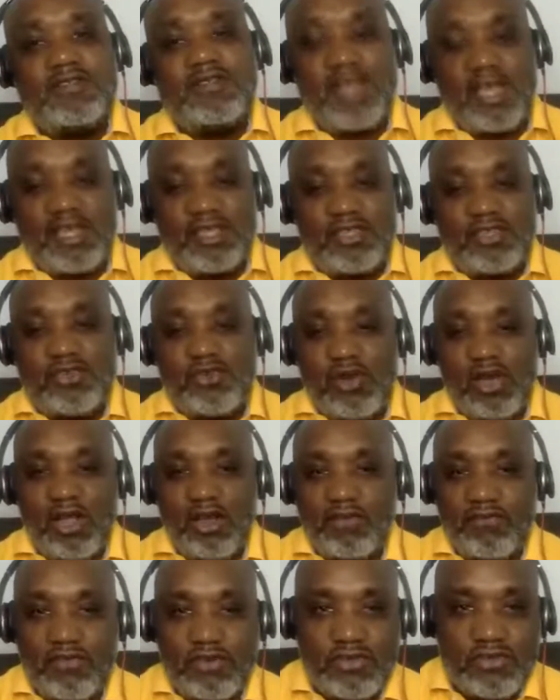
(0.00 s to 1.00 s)
Thank you
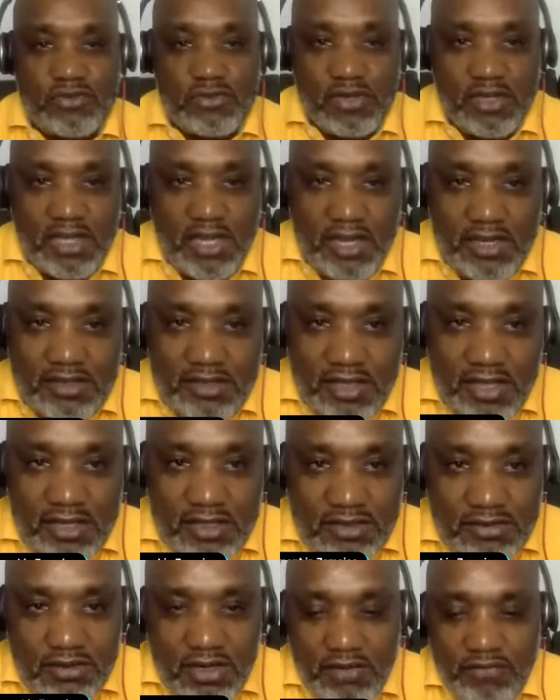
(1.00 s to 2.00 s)
all for doing that.
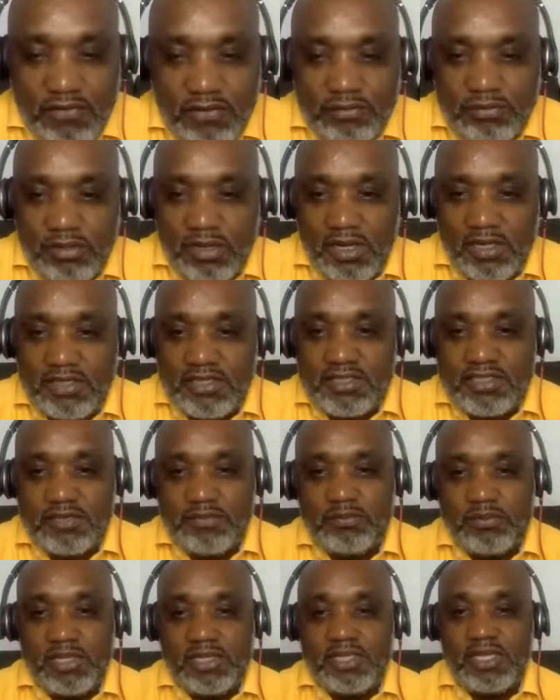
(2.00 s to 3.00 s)
Thank you all for
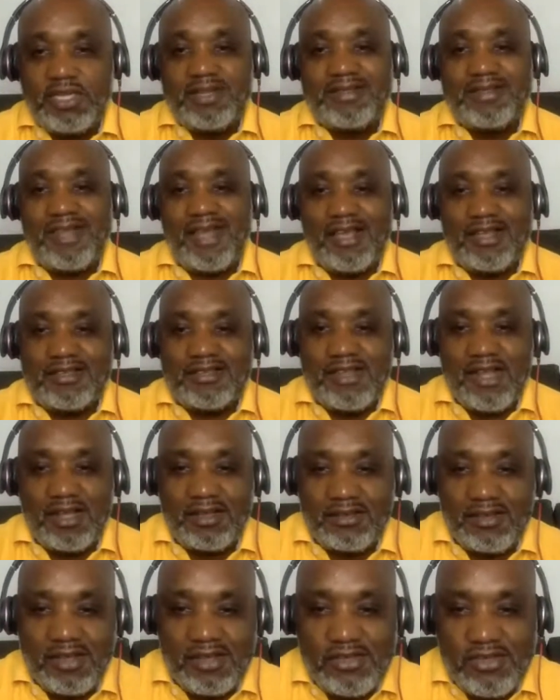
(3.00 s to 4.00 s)
participating. Thanks,
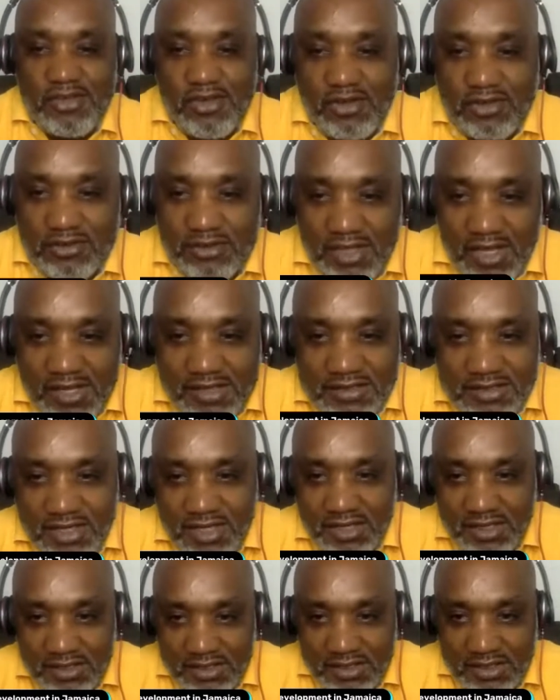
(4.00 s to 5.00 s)
Dr. Young. Thanks,
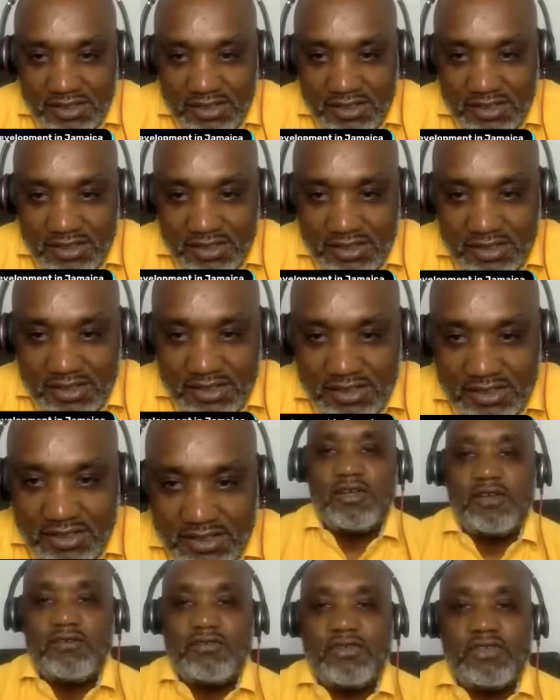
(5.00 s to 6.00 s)
Khalil,
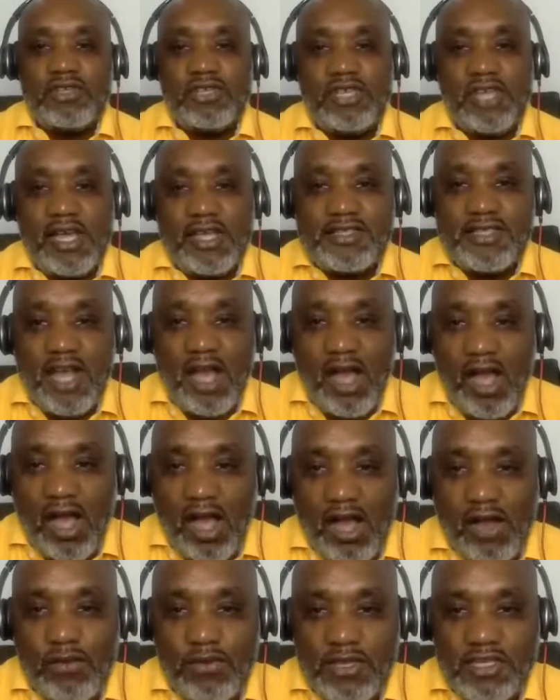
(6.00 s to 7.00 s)
for you guys
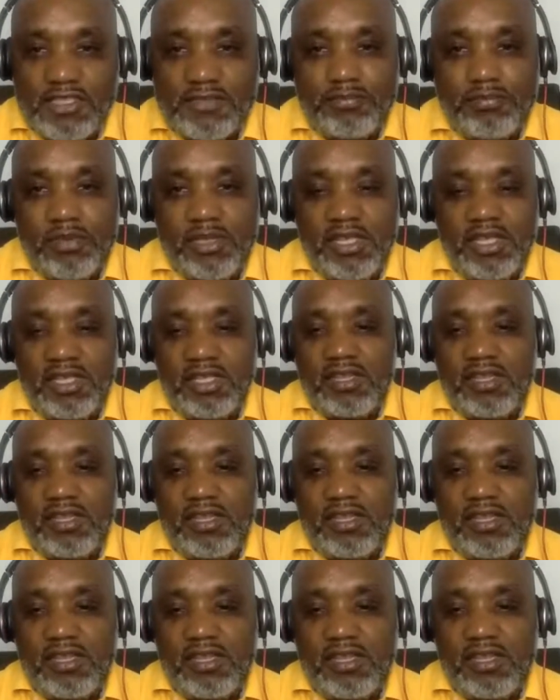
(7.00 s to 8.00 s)
always being
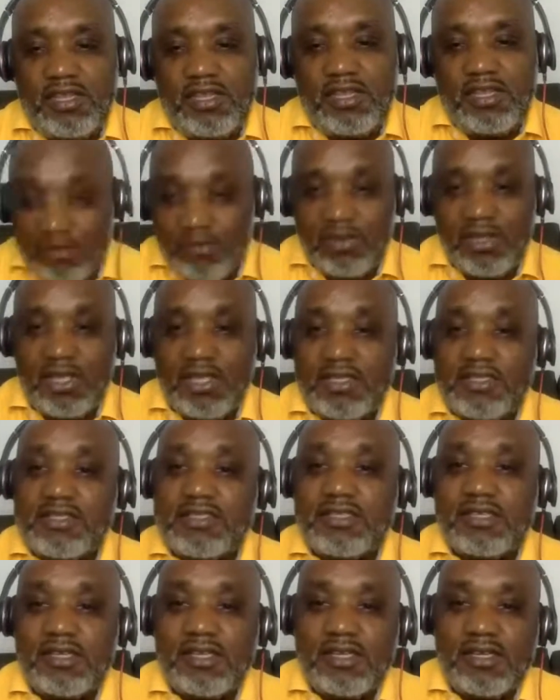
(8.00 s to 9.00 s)
here,
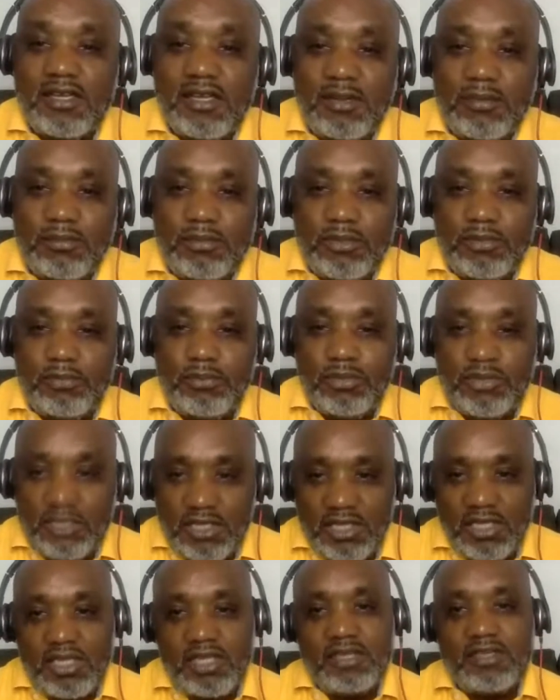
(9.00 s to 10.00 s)
always
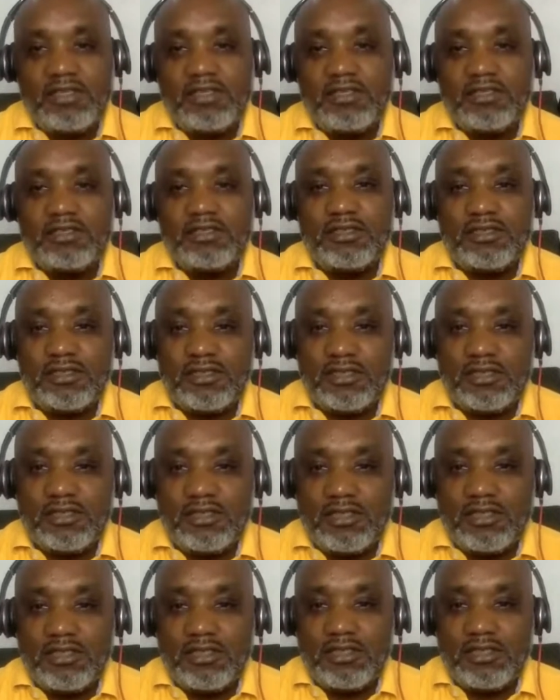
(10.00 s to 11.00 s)
putting in you know
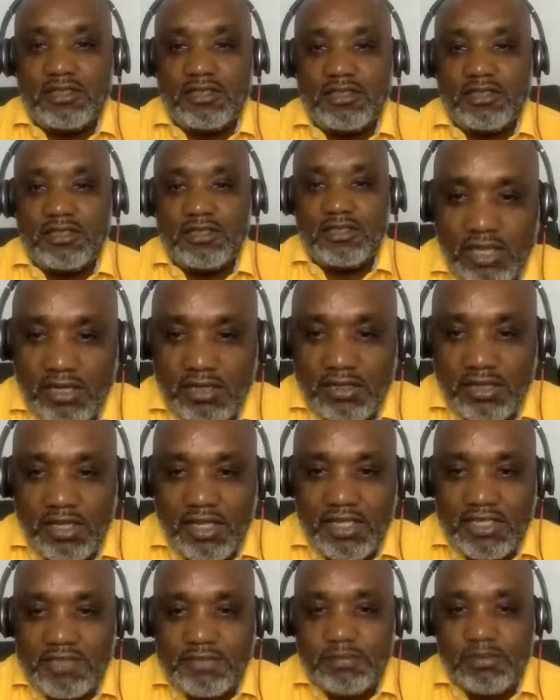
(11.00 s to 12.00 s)
on, the input and
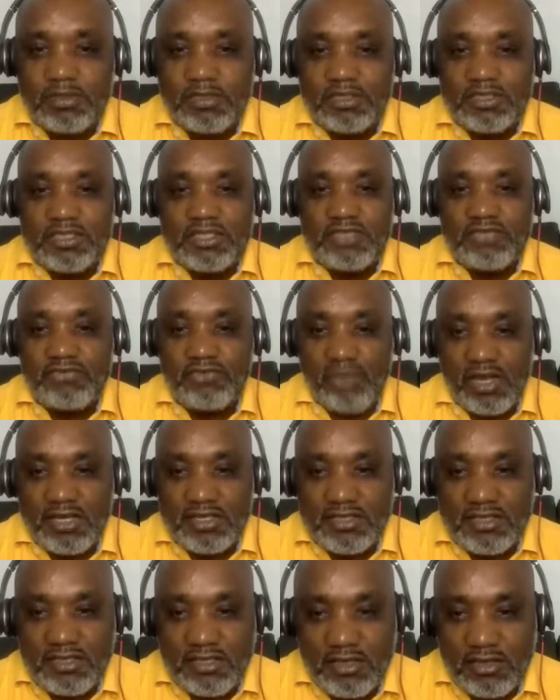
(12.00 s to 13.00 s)
the expertise,
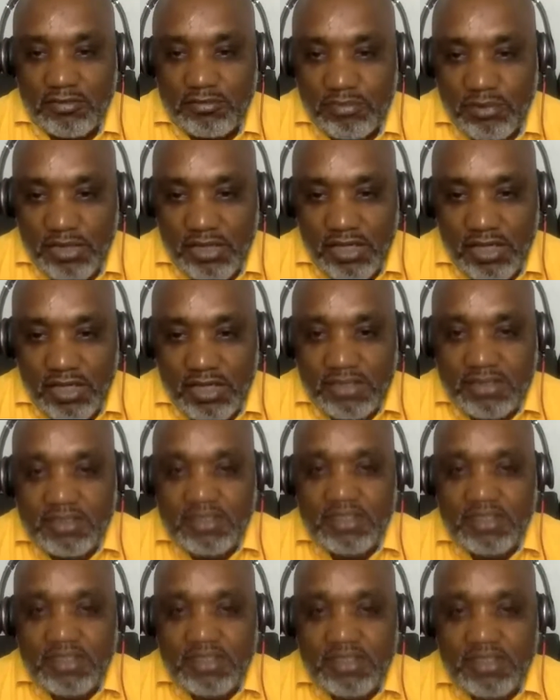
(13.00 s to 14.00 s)
voicing
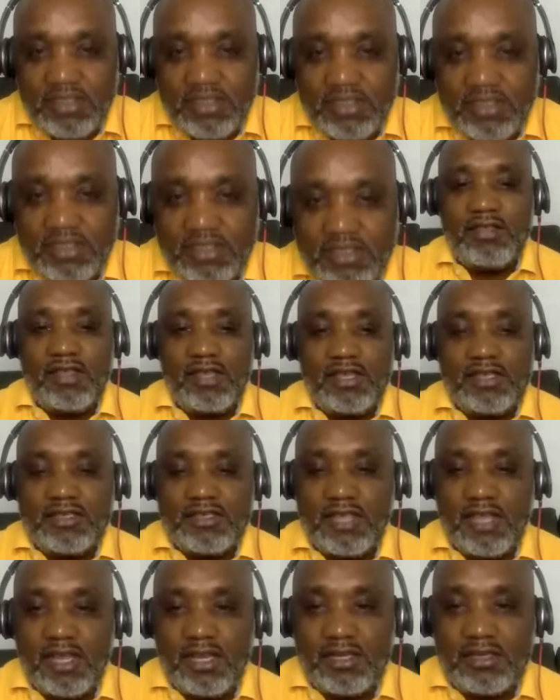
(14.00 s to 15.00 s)
opinions on
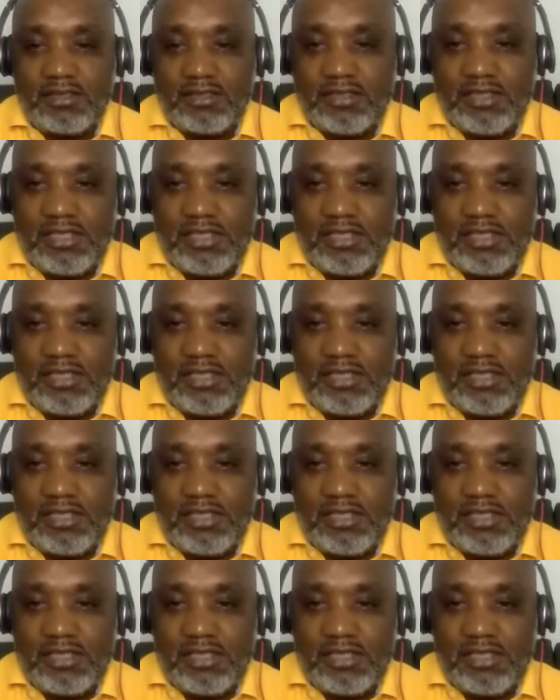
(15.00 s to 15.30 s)
things and